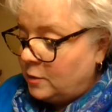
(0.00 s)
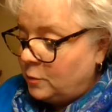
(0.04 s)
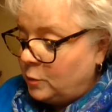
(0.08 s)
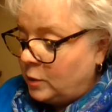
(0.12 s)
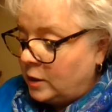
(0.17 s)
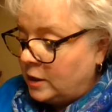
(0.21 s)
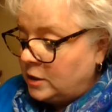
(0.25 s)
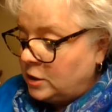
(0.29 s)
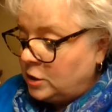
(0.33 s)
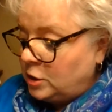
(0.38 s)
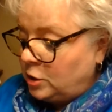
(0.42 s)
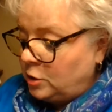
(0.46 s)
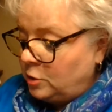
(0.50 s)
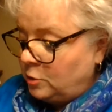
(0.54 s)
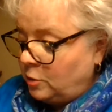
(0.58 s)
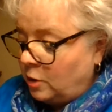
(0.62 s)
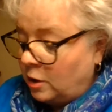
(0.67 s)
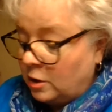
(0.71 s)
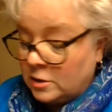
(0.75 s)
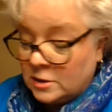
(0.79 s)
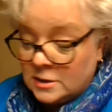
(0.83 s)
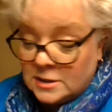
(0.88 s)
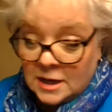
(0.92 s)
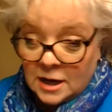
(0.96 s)
When you
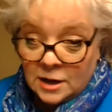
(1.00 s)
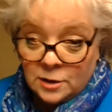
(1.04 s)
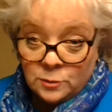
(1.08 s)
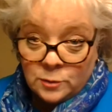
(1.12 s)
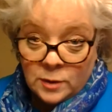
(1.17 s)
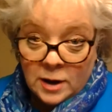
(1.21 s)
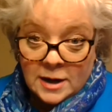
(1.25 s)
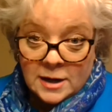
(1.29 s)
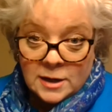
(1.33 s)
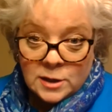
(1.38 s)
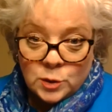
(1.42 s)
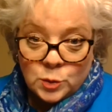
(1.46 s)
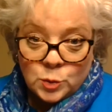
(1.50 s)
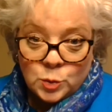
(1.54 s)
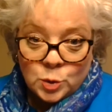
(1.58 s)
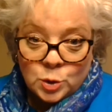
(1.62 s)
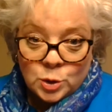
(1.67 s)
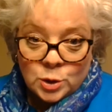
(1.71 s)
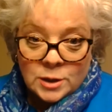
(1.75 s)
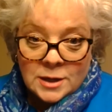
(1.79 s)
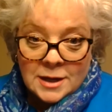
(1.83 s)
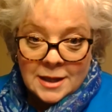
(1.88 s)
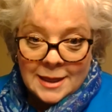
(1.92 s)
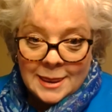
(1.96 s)
are done writing the
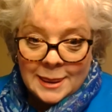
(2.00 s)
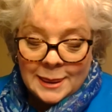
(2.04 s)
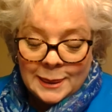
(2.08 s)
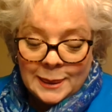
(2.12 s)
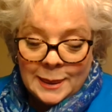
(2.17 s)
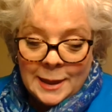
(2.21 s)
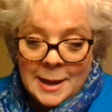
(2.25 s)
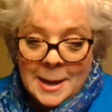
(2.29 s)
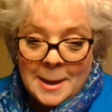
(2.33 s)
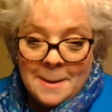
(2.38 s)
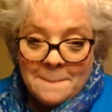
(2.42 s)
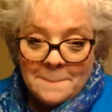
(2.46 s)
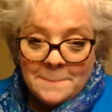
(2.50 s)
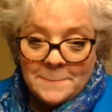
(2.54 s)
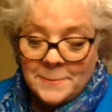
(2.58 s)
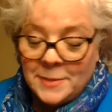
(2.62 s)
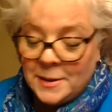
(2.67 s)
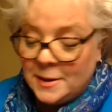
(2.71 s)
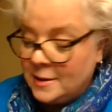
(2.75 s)
word lip,